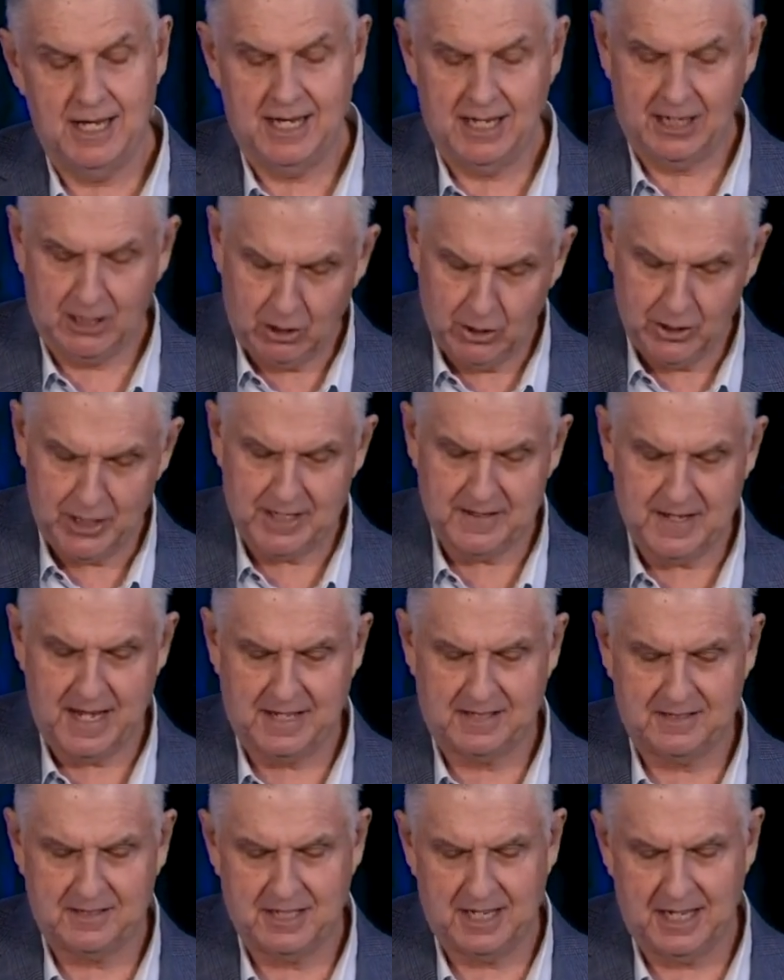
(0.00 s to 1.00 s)
including
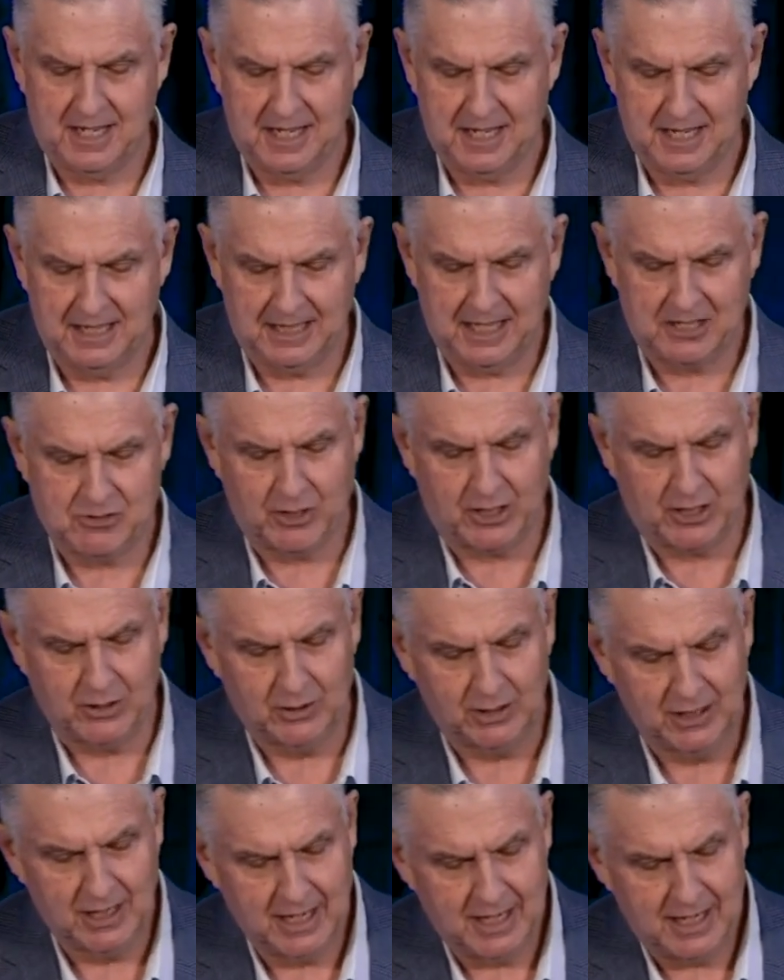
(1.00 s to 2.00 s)
that
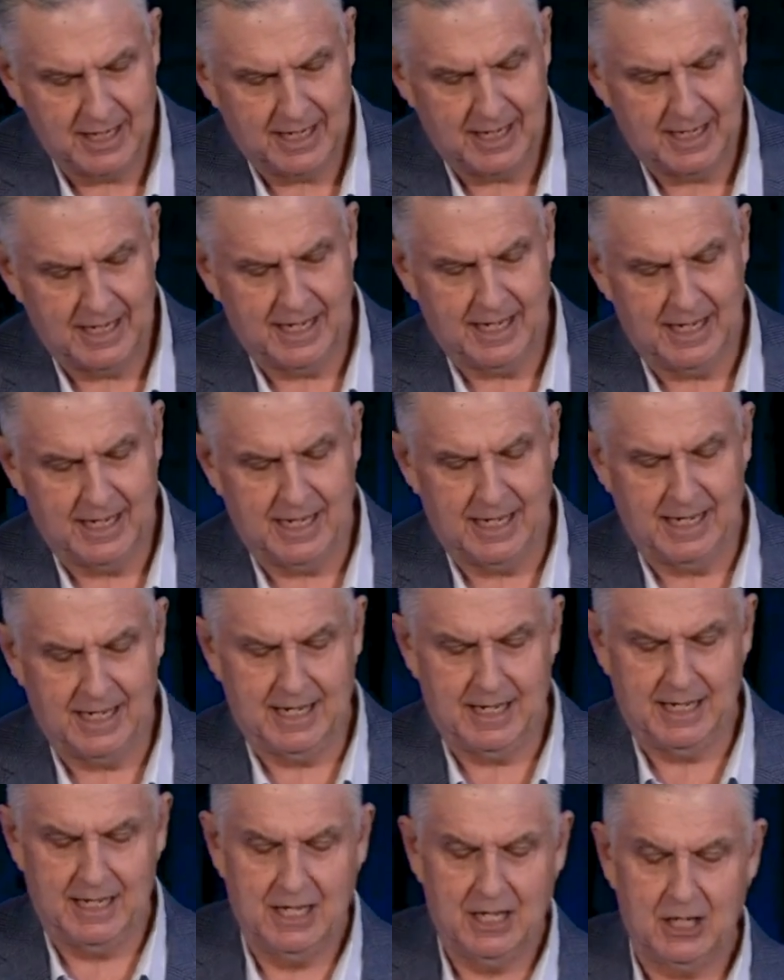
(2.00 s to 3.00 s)
electrical
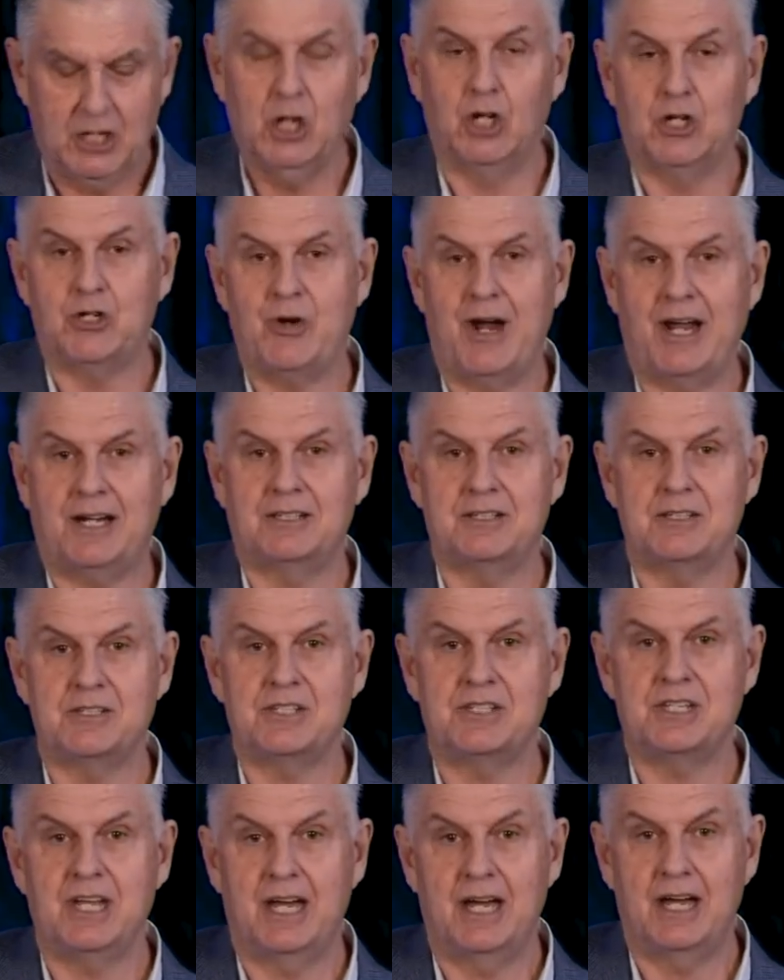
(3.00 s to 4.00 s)

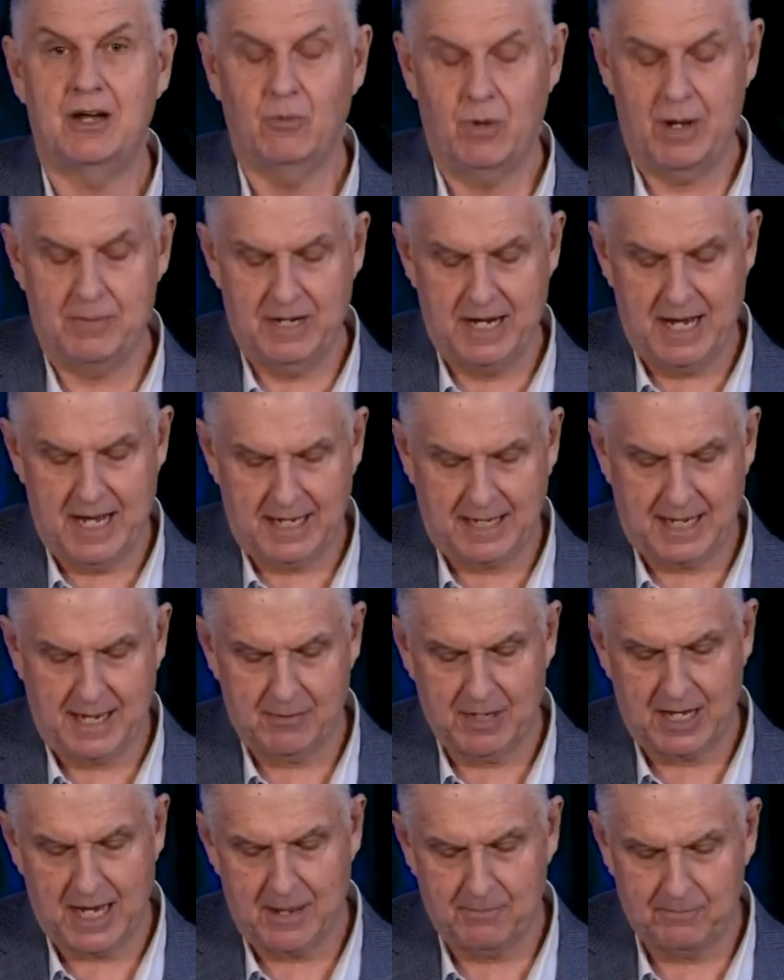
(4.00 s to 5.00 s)
contractors webinar
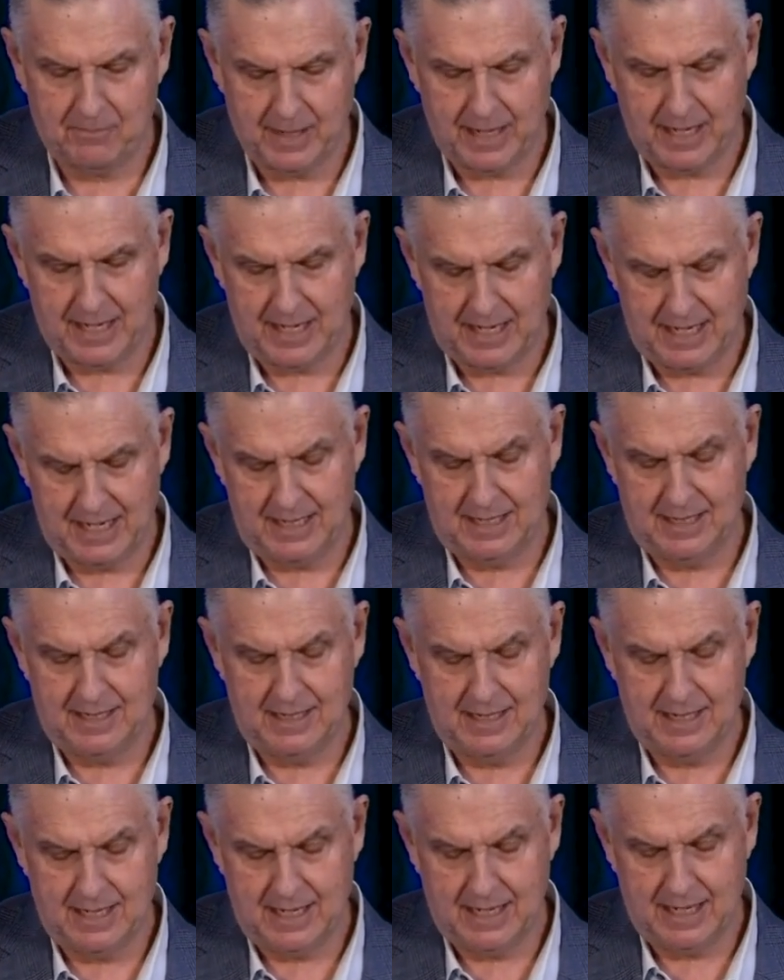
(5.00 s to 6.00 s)
coming up
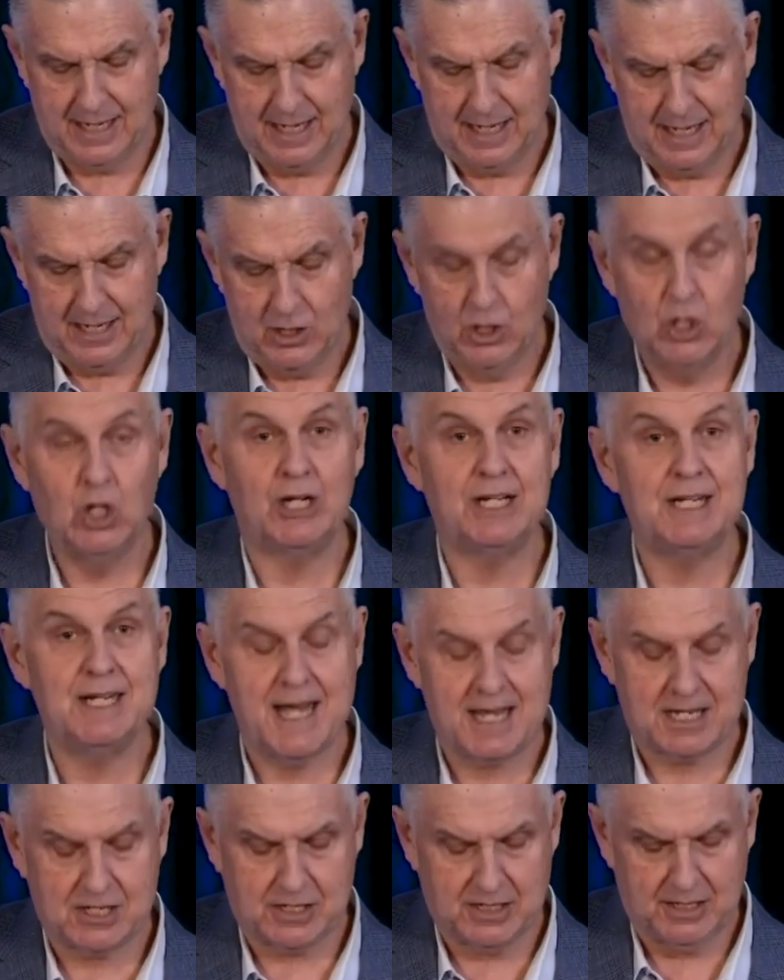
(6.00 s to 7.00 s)
in early
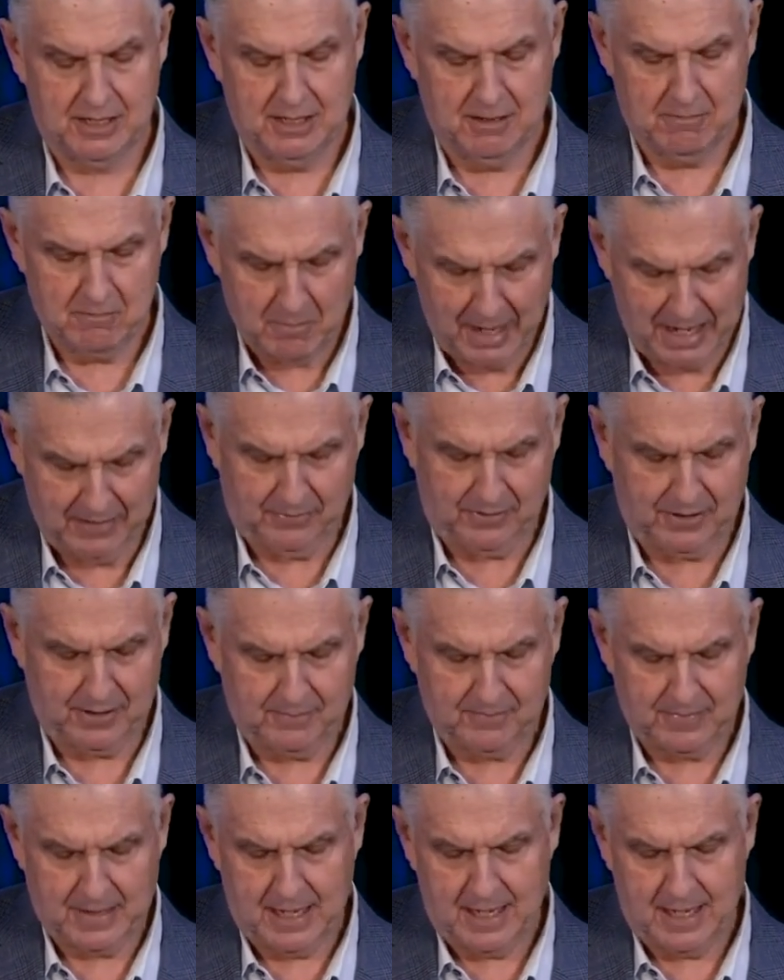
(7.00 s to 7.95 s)
next month.